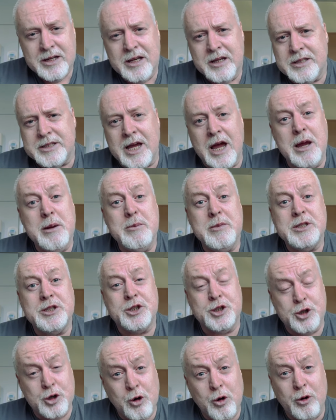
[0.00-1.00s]
Time is
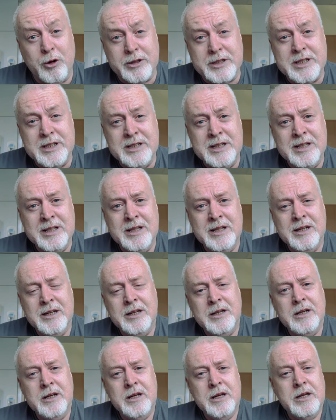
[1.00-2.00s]
short.
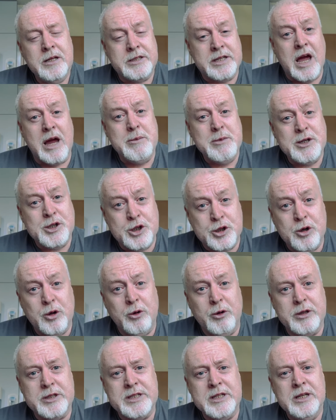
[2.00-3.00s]
Time is
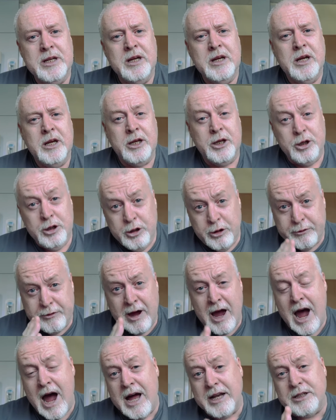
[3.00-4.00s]
short. You've
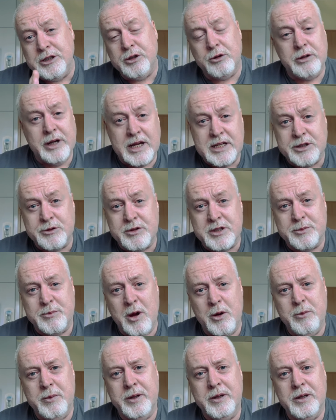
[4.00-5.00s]
had your Lazarus
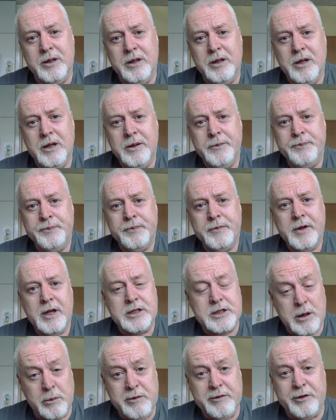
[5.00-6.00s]
moment.
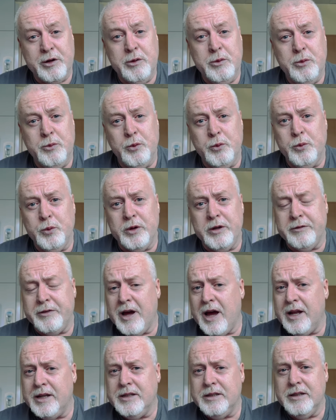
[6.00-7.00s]
Some of you would have
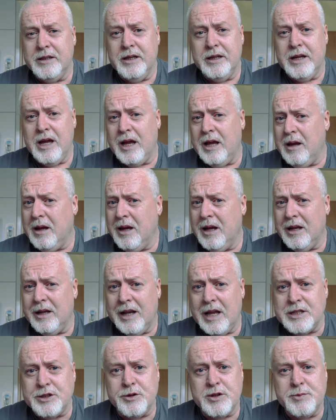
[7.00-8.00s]
had a
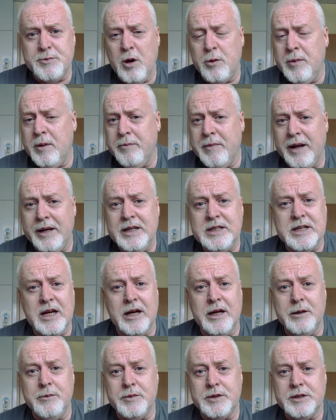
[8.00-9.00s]
Lazarus moment many
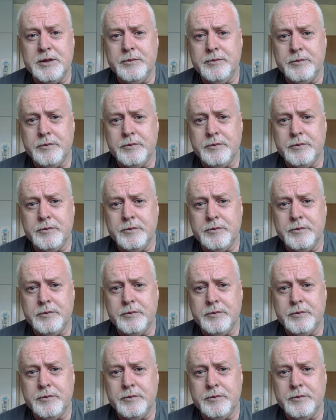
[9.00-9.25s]
times